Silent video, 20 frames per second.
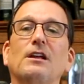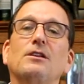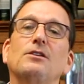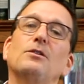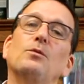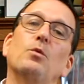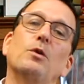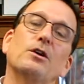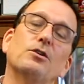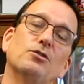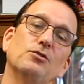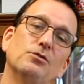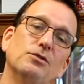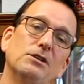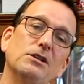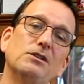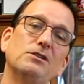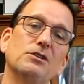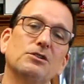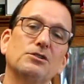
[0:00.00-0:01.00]
and where you
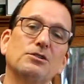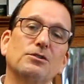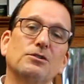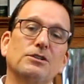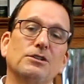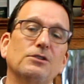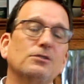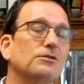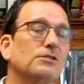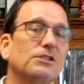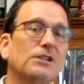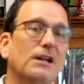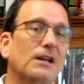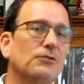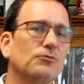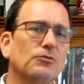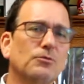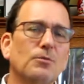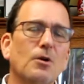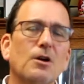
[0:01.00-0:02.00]
need an attorney who's going to
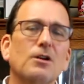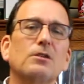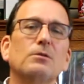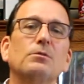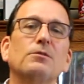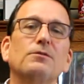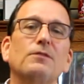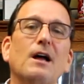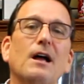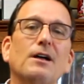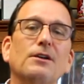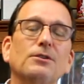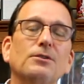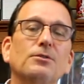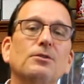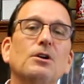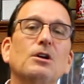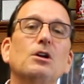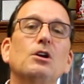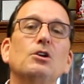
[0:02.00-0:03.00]
add remarkable
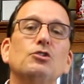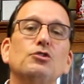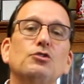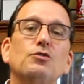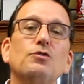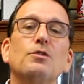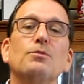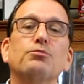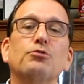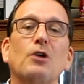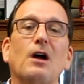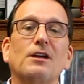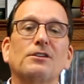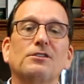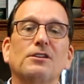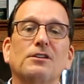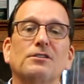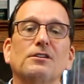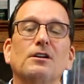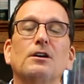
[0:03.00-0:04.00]
value to the
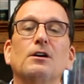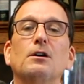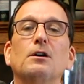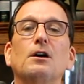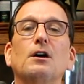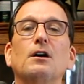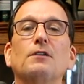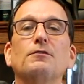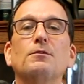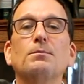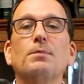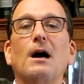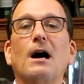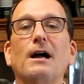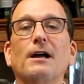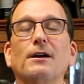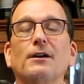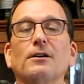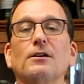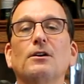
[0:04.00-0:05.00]
process of a
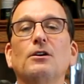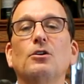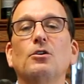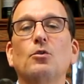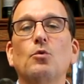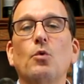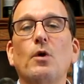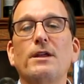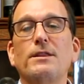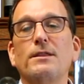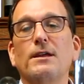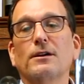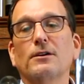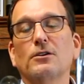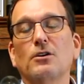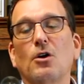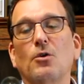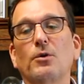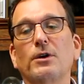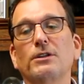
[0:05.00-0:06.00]
buyer when
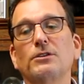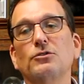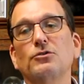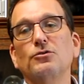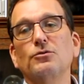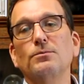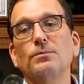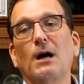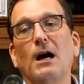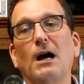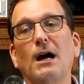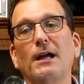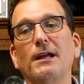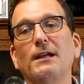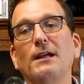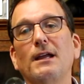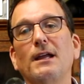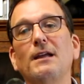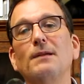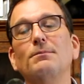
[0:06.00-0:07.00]
they're going to buy
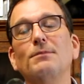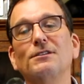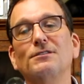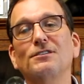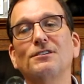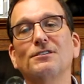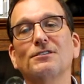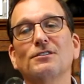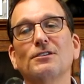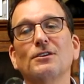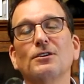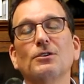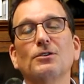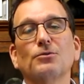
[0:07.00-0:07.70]
a business.